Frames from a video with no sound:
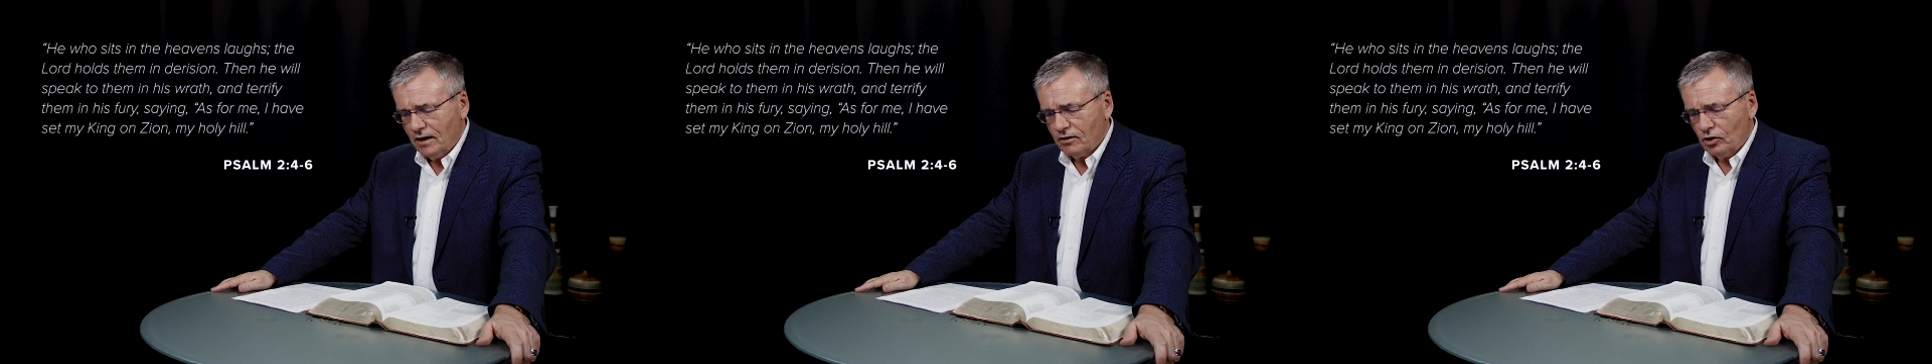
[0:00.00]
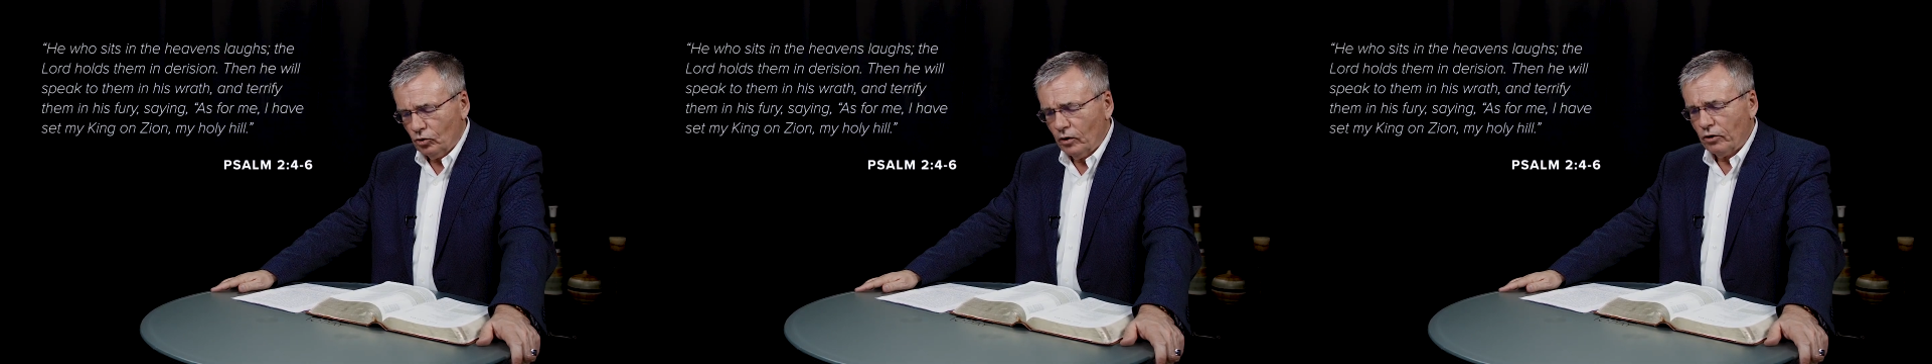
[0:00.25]

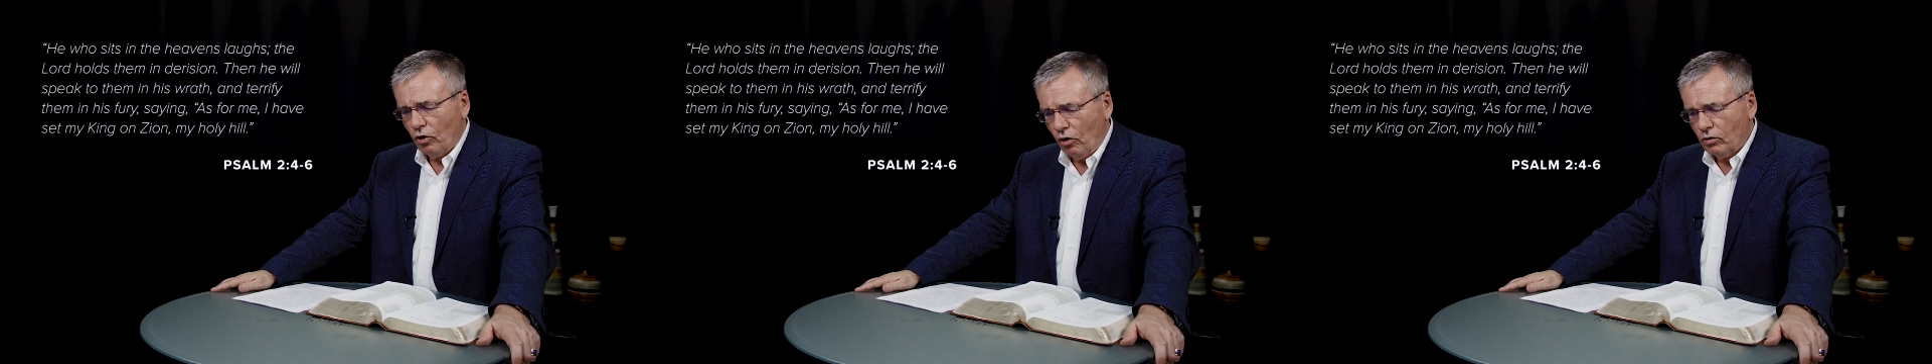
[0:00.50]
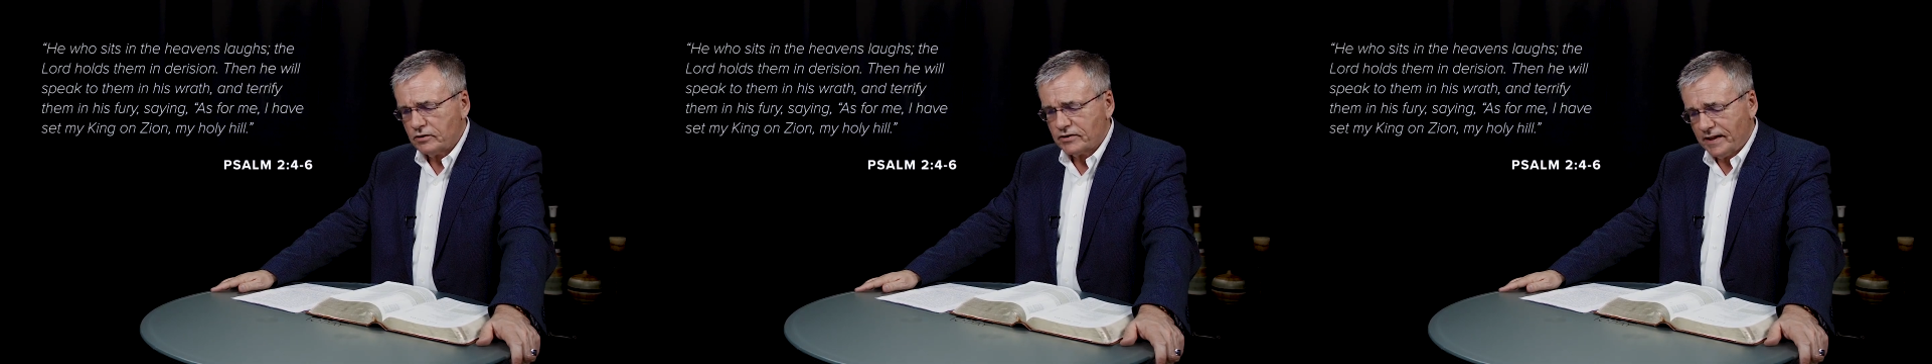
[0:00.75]
The Lord
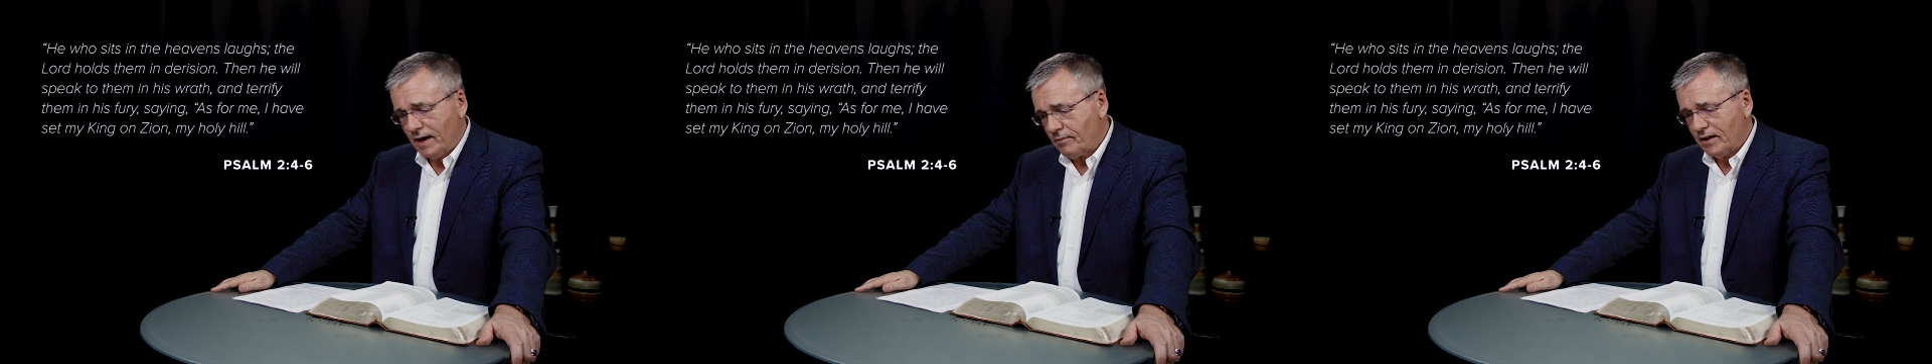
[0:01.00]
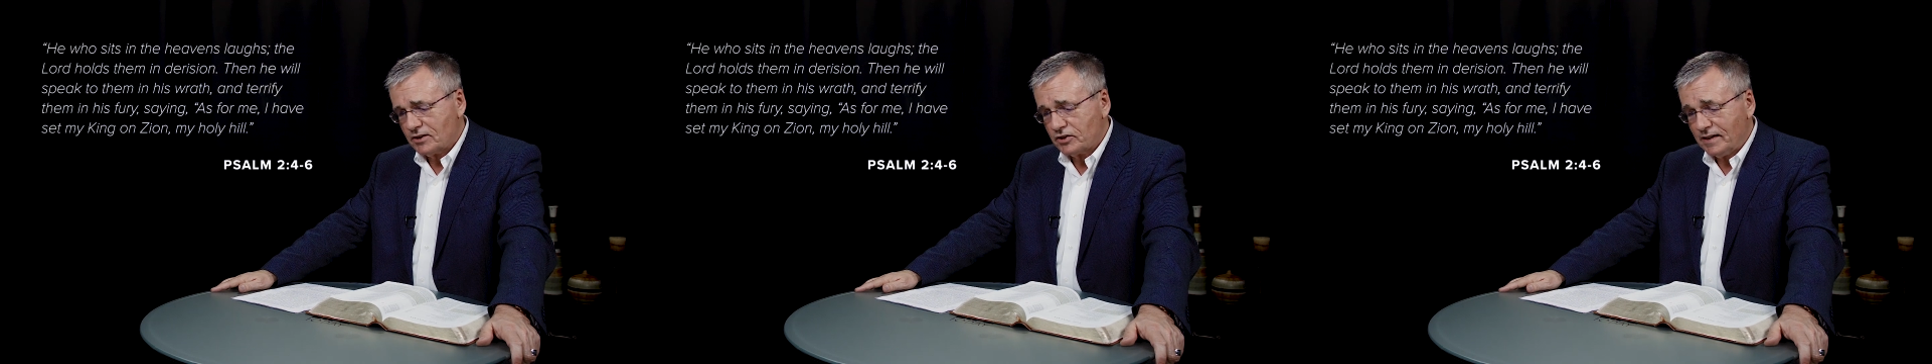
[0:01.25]
holds them,
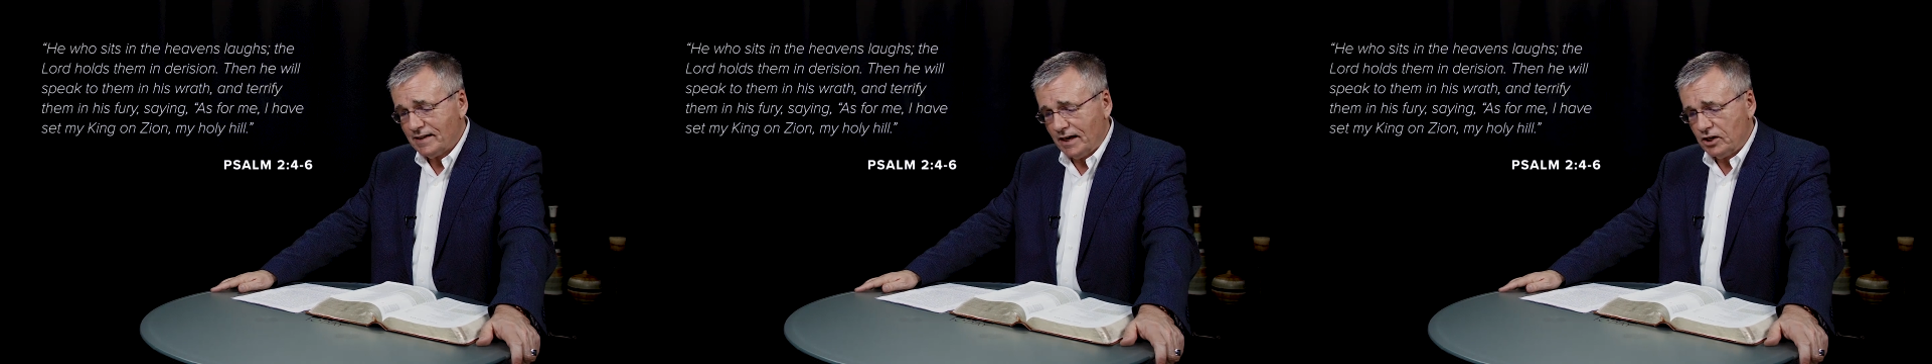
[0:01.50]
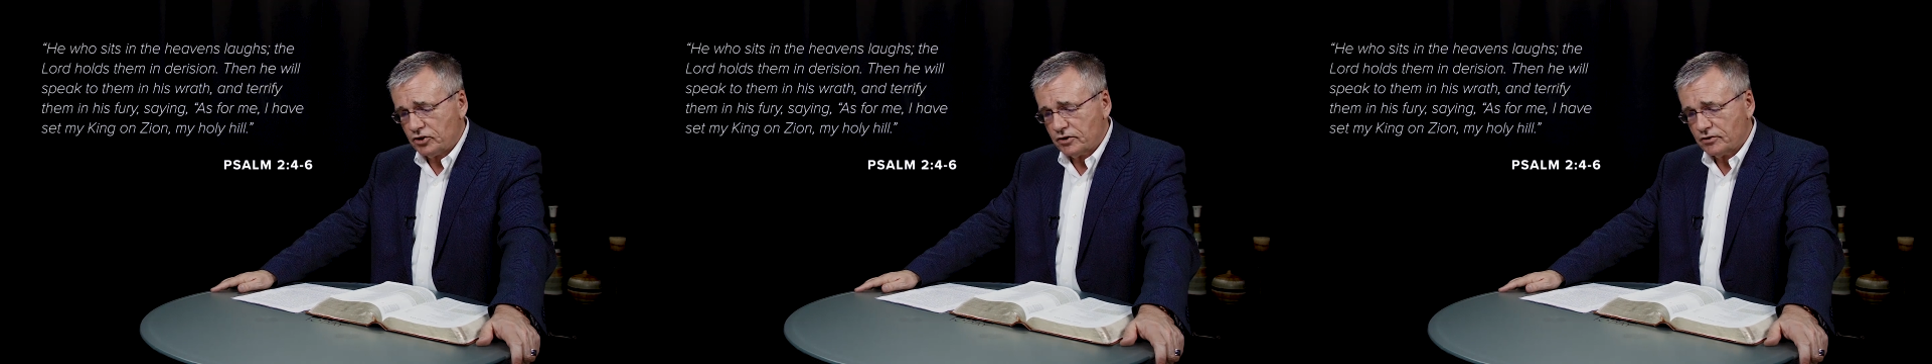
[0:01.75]
that is the
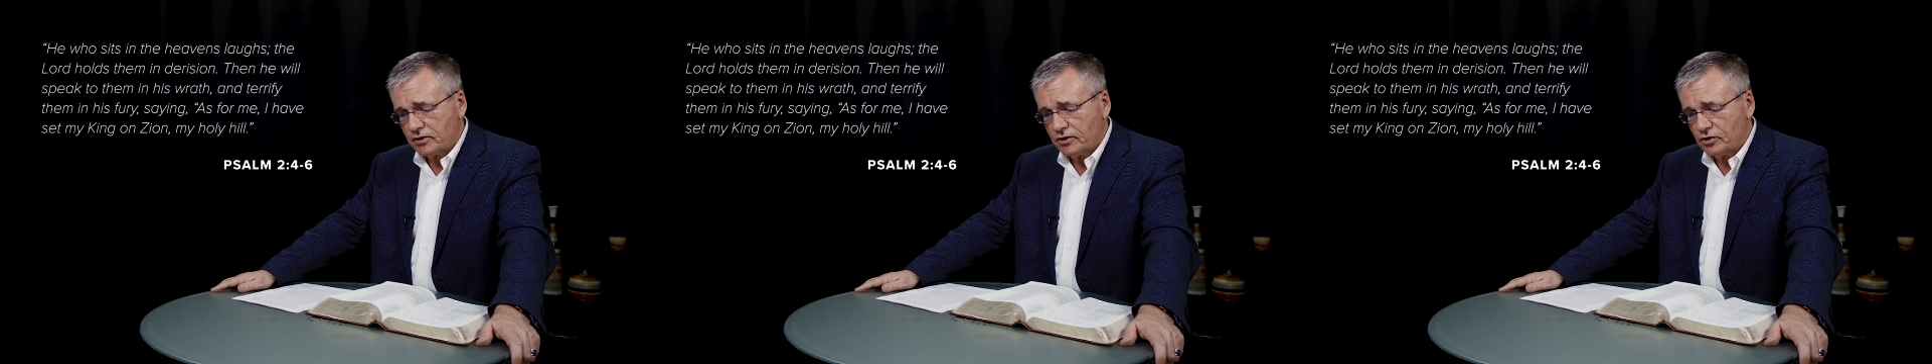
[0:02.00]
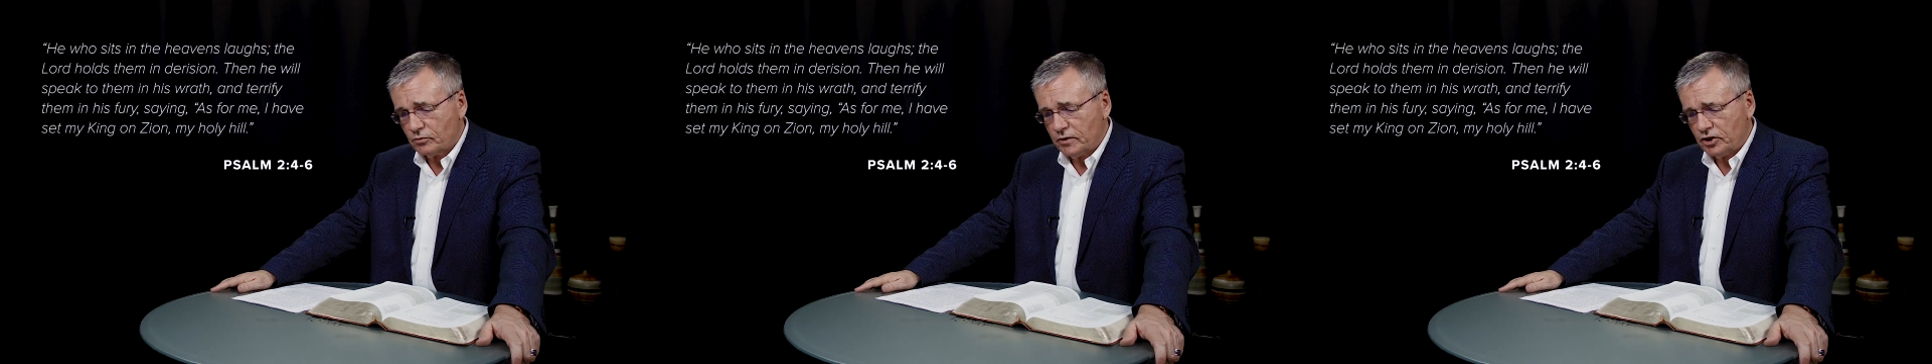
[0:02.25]
nations, in
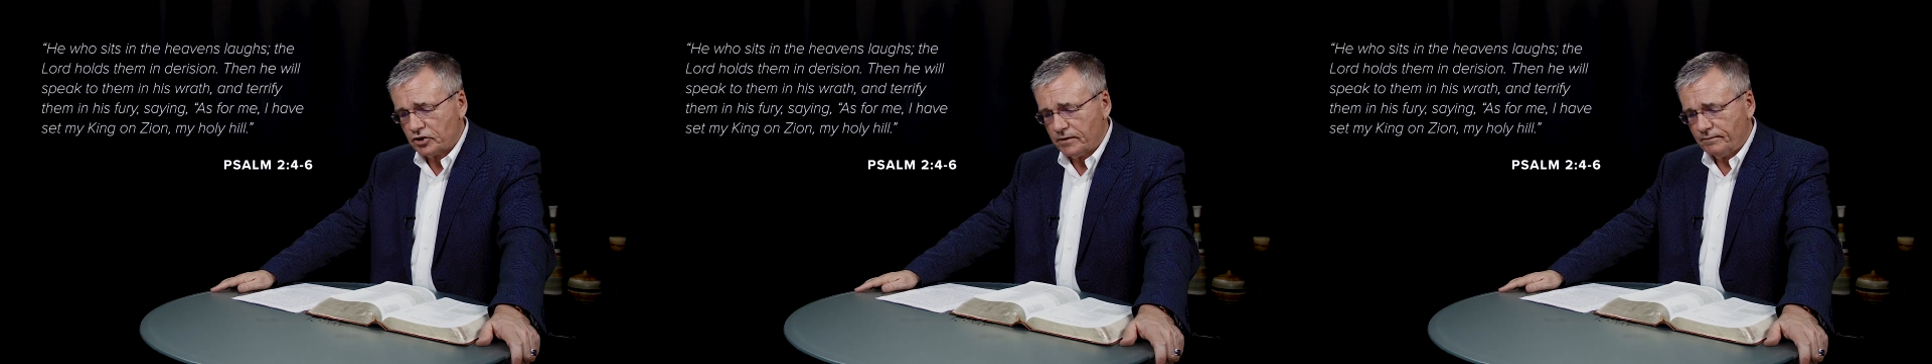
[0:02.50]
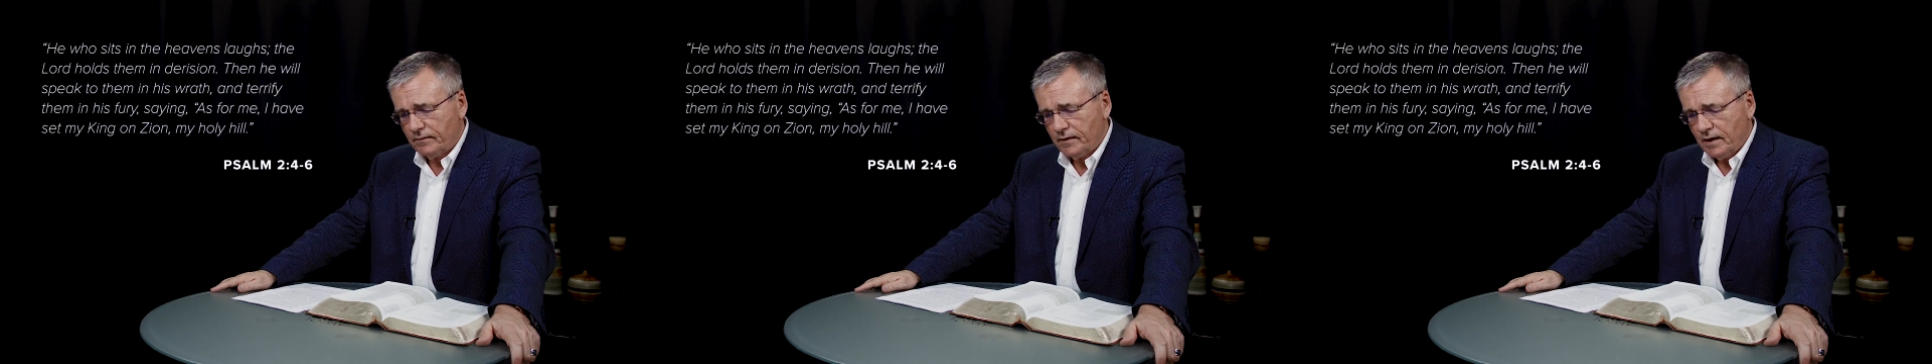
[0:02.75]

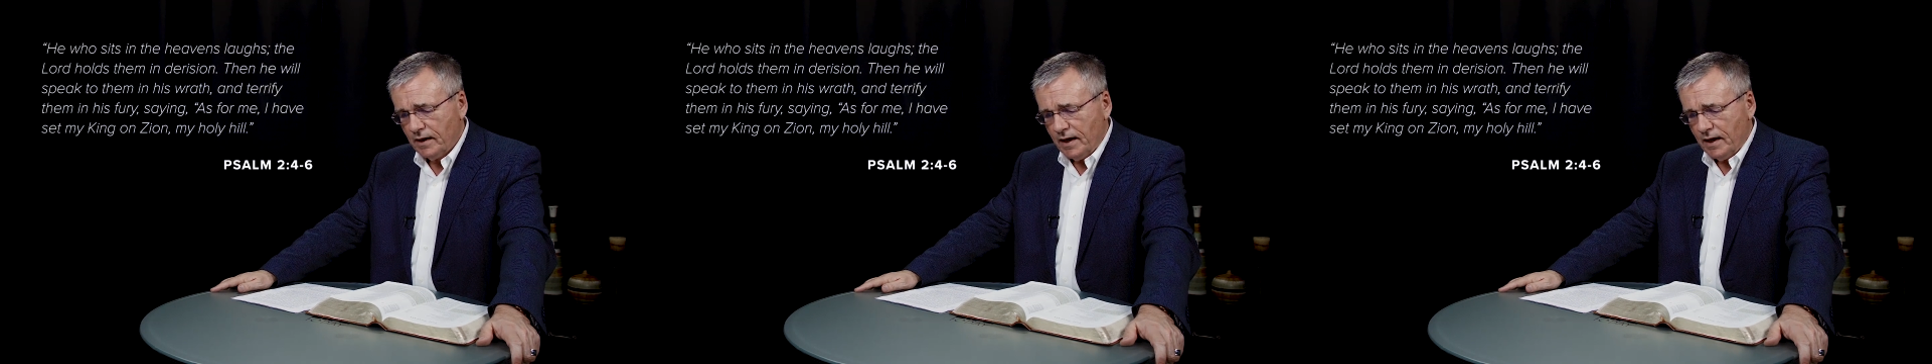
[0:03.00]
derision.